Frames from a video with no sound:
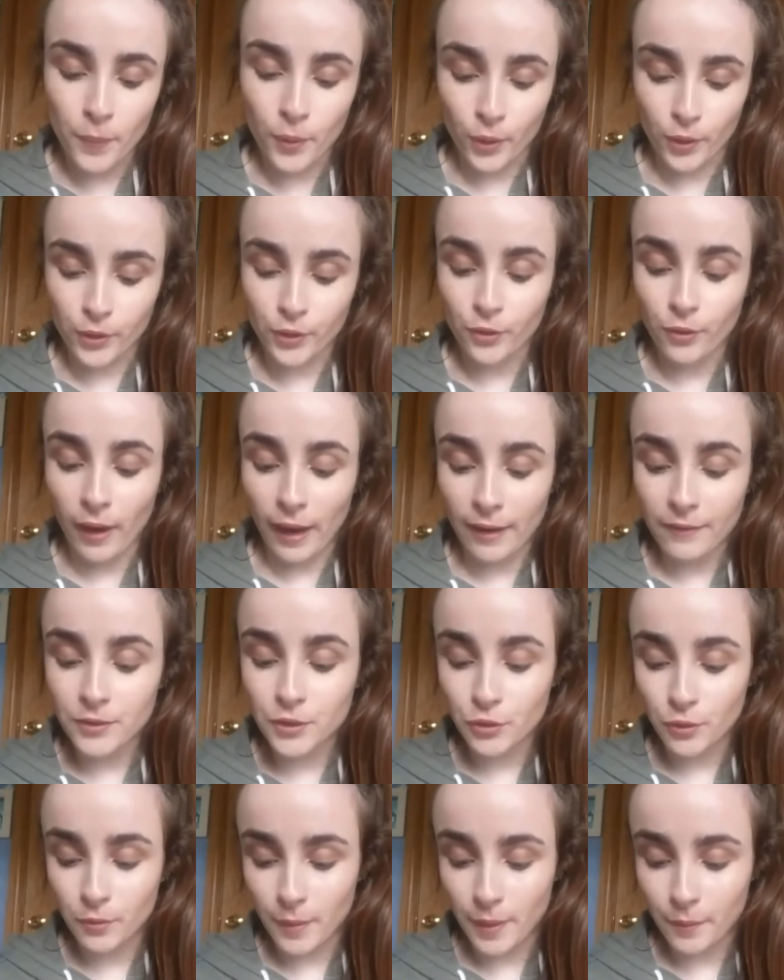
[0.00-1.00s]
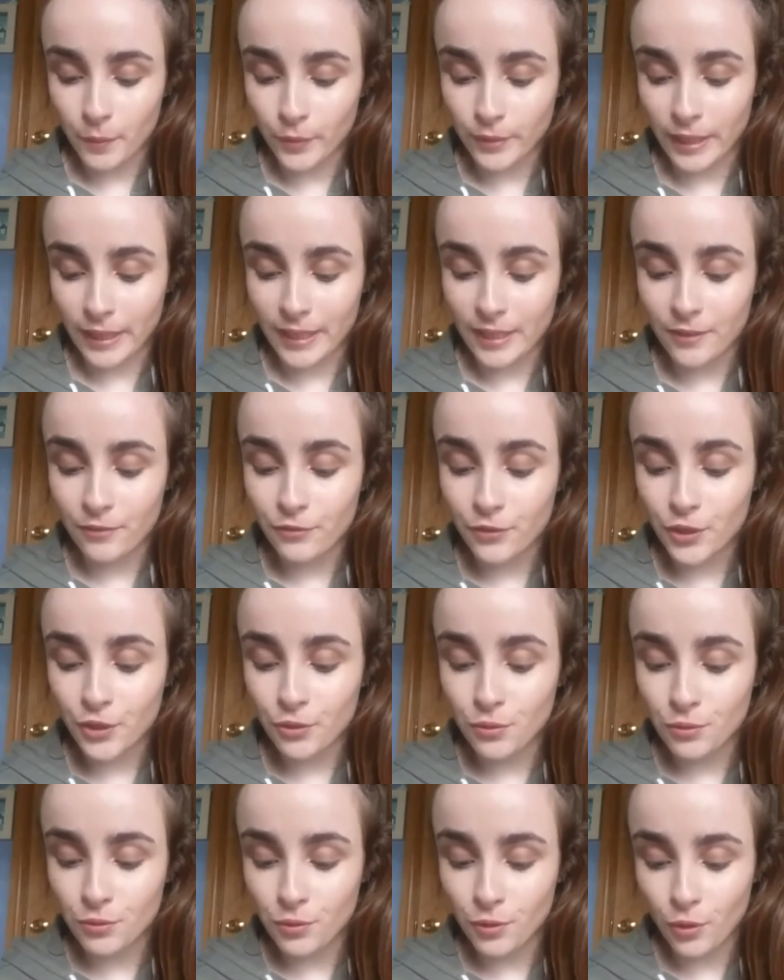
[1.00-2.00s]
But you have to remember that if
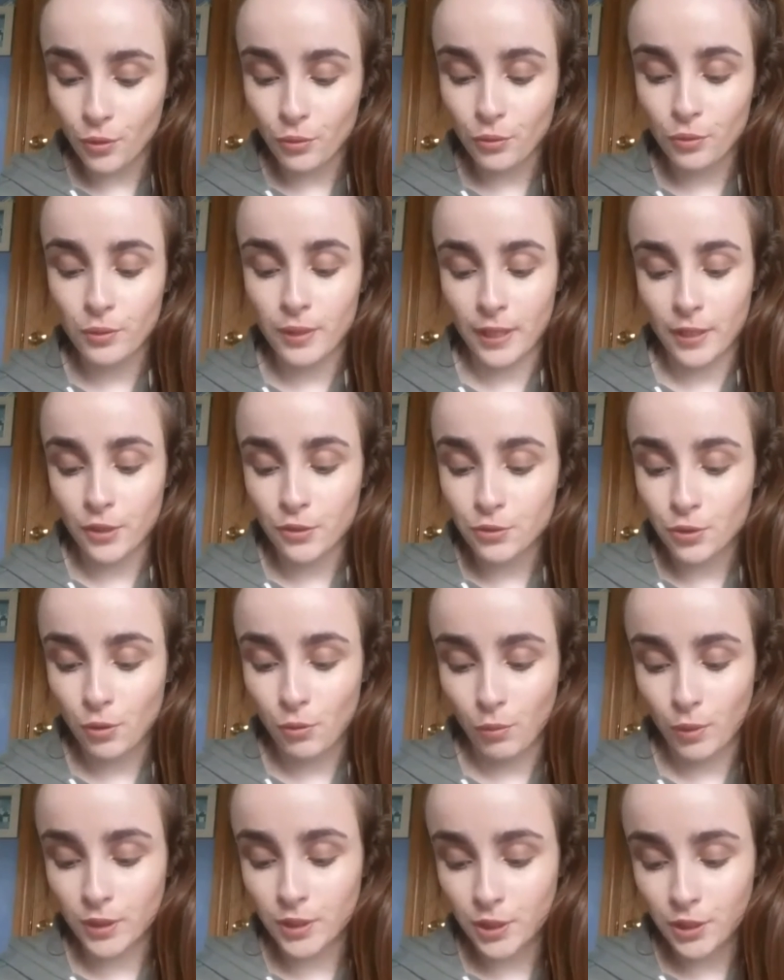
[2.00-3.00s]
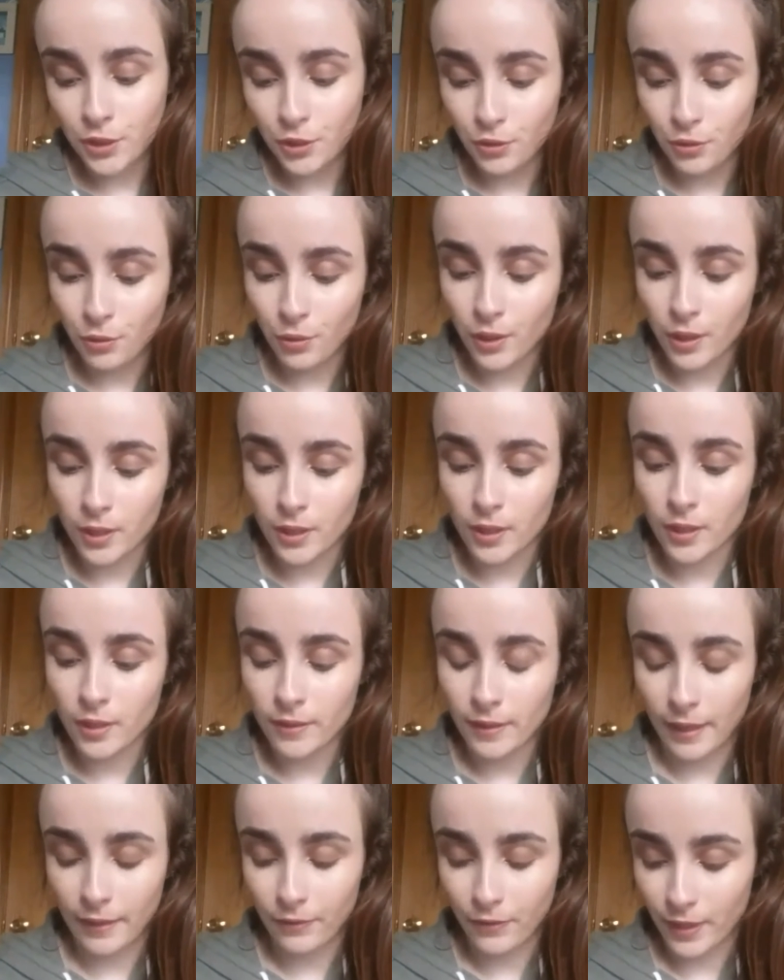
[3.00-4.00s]
you know that you don't want to do
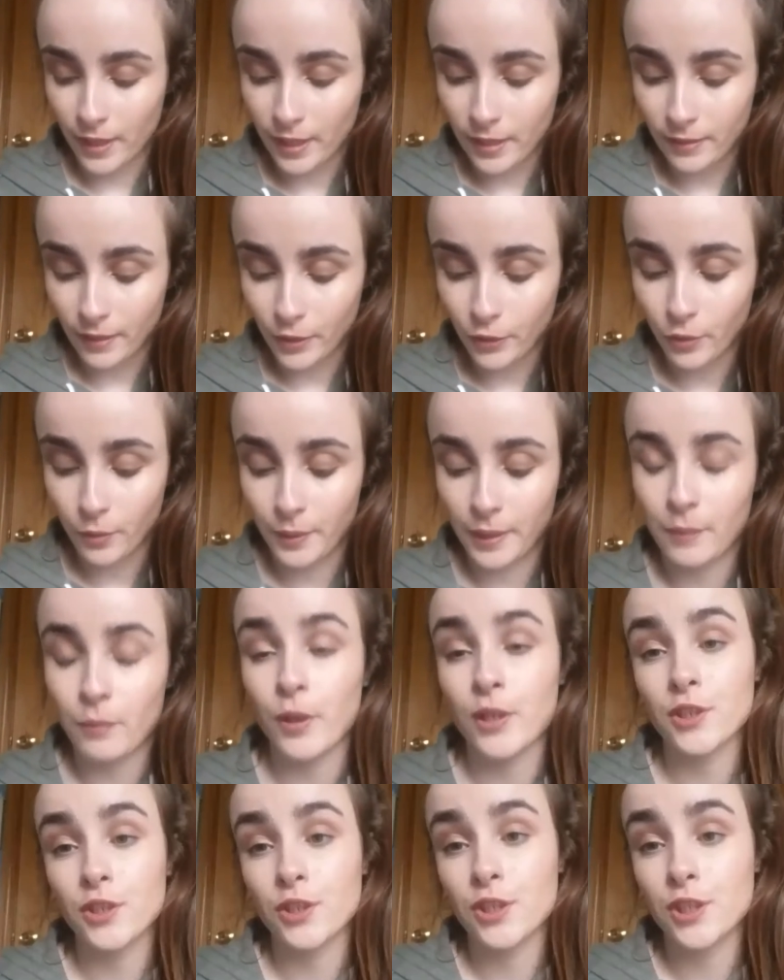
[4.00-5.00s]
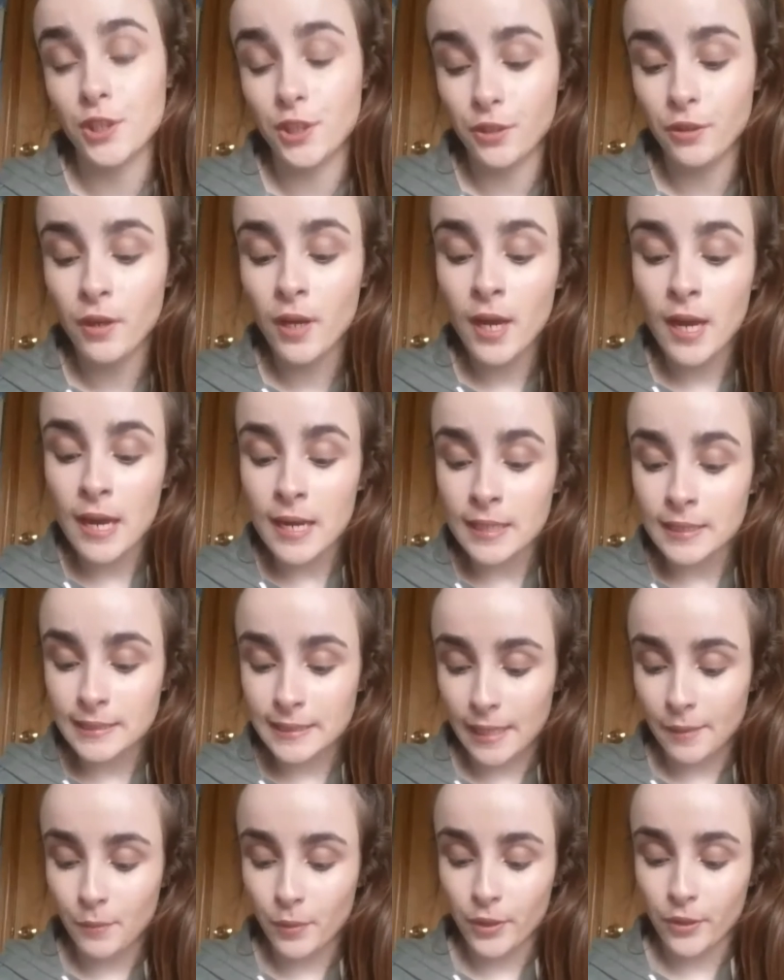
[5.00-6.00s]
that thing that you're being pressured to do,
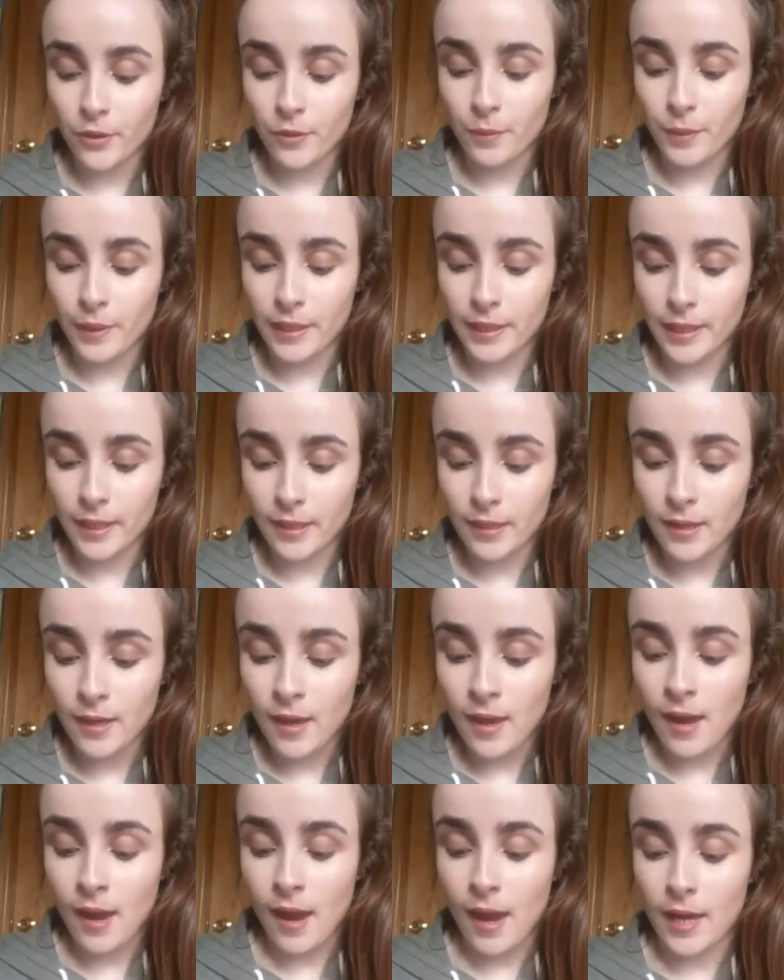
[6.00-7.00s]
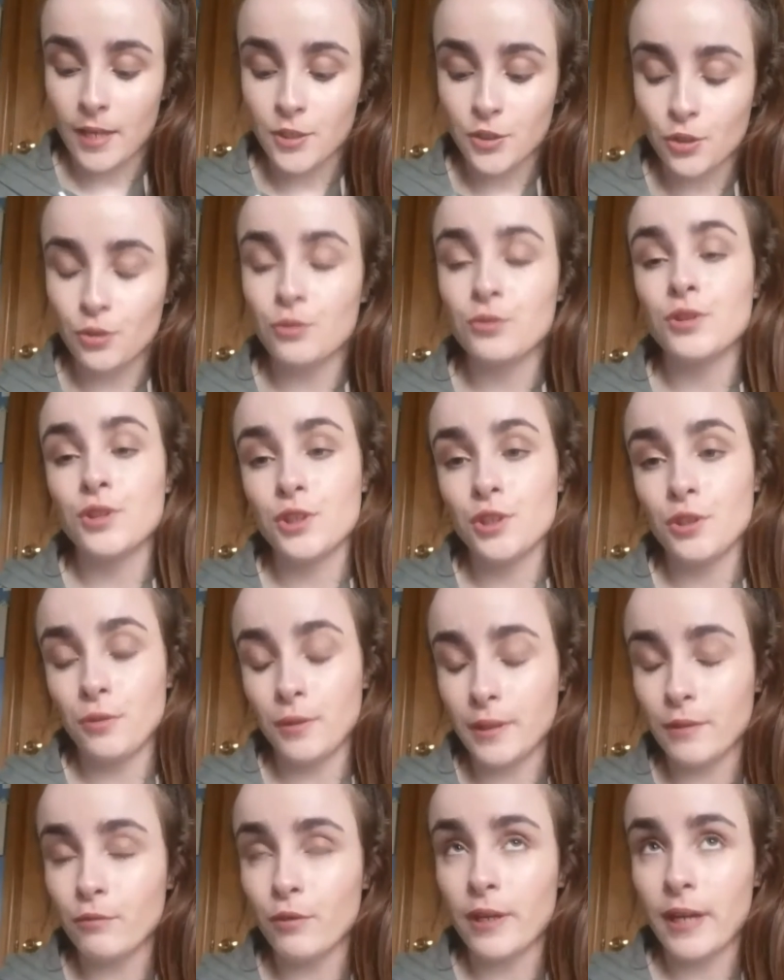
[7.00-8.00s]
stand by your opinion and don't do
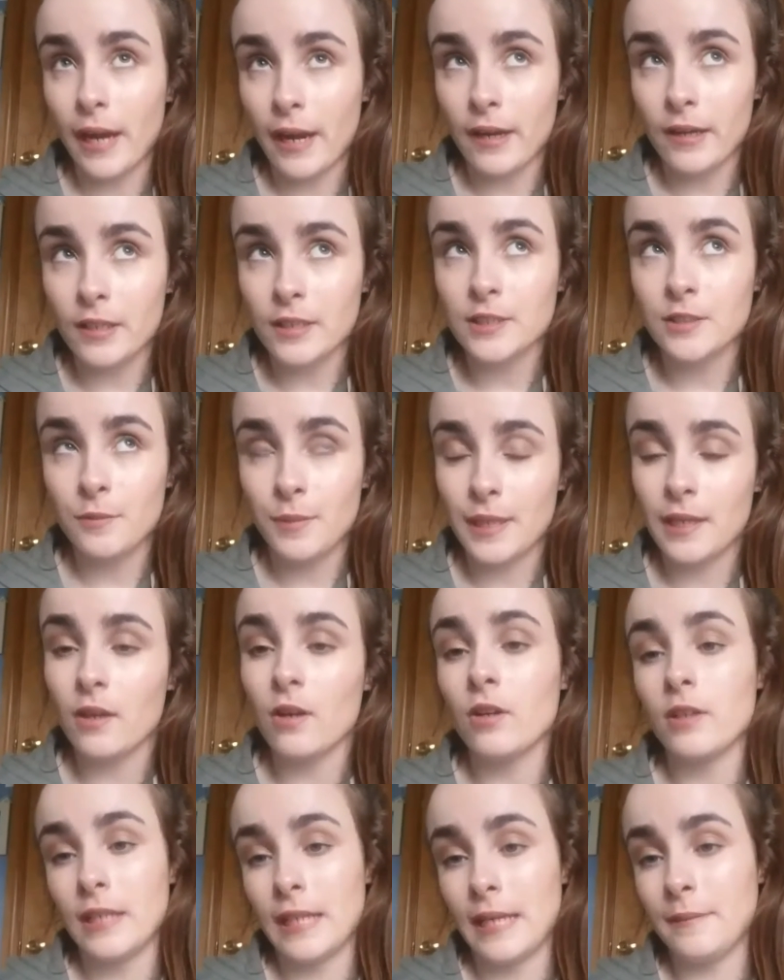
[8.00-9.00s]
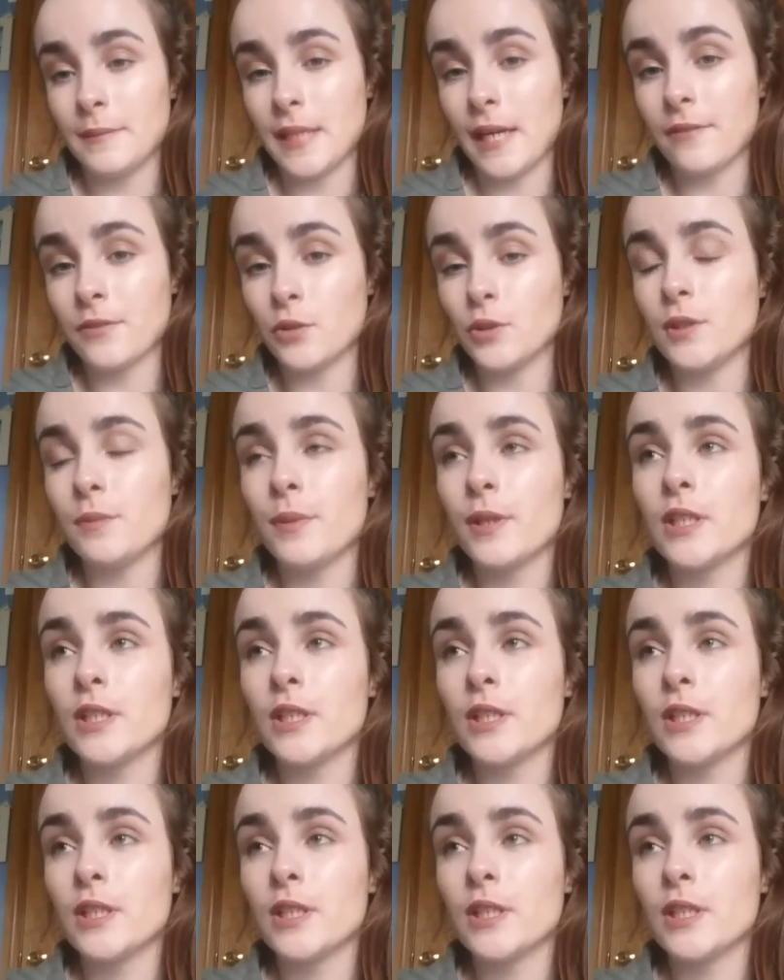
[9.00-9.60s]
it regardless of being called names afterwards.